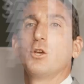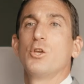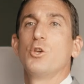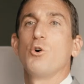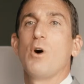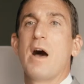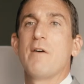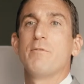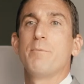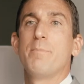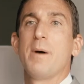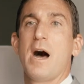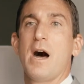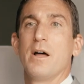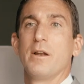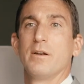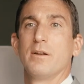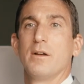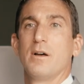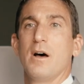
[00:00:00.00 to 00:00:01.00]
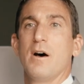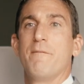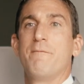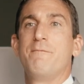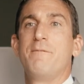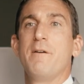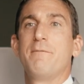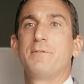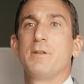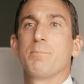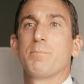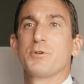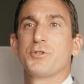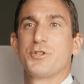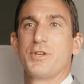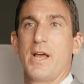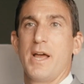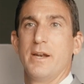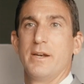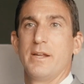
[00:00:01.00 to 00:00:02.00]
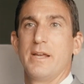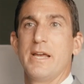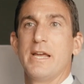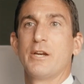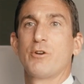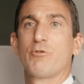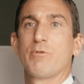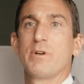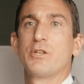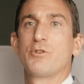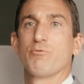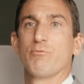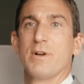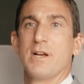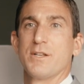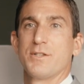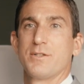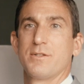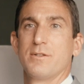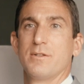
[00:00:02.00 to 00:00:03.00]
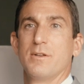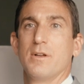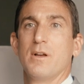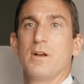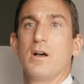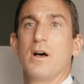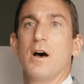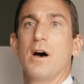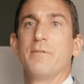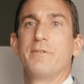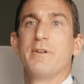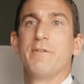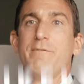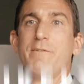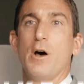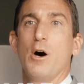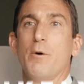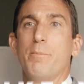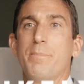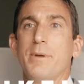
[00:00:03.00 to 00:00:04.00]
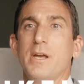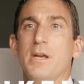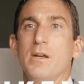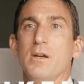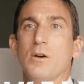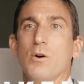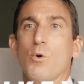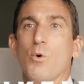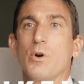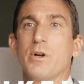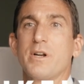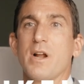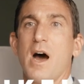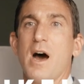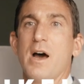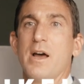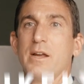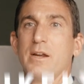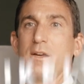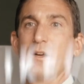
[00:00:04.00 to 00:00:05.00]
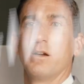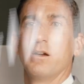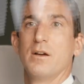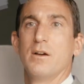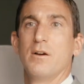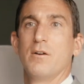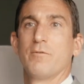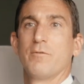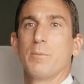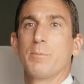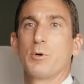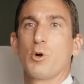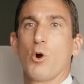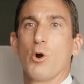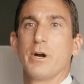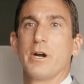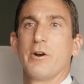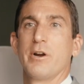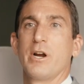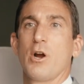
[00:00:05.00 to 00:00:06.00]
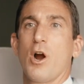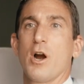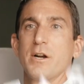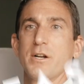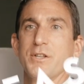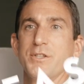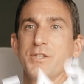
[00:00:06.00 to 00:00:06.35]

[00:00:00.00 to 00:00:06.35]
You'll have about a 50% increased risk of developing or dying from coronary heart